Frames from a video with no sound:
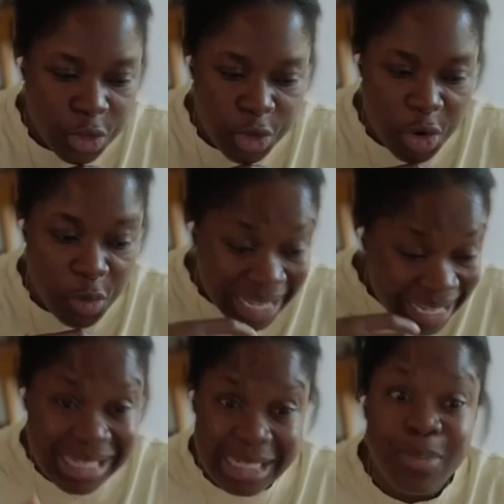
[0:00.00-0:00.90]

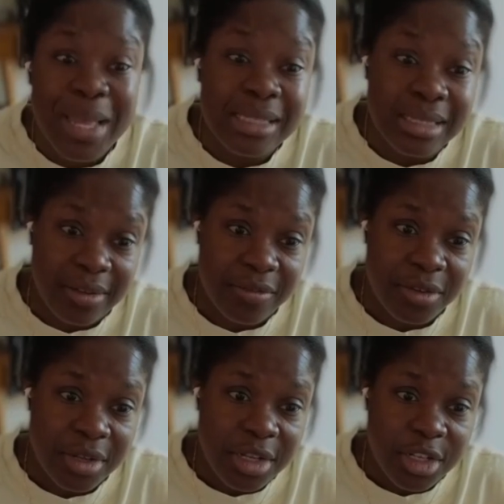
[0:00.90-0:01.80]
it's
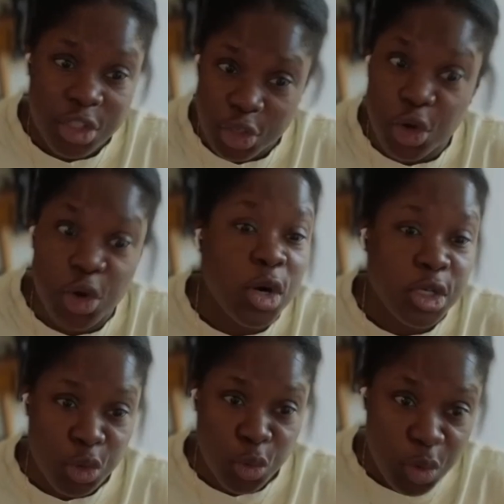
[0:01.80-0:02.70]
expensive to go
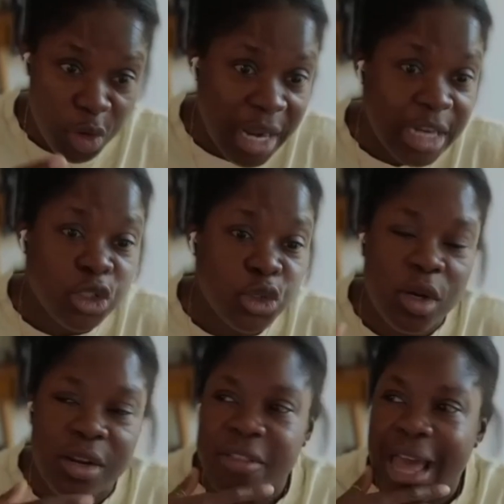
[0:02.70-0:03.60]
on tour and
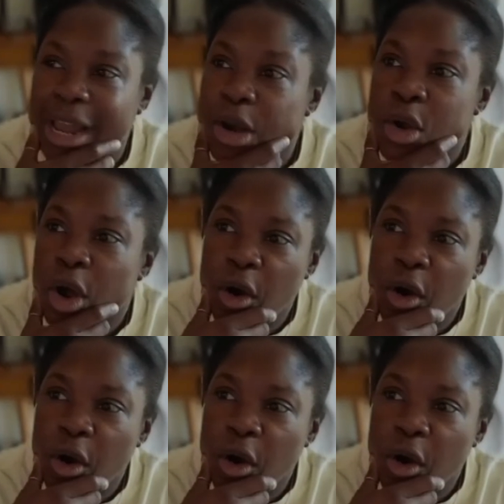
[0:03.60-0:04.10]
do all of that.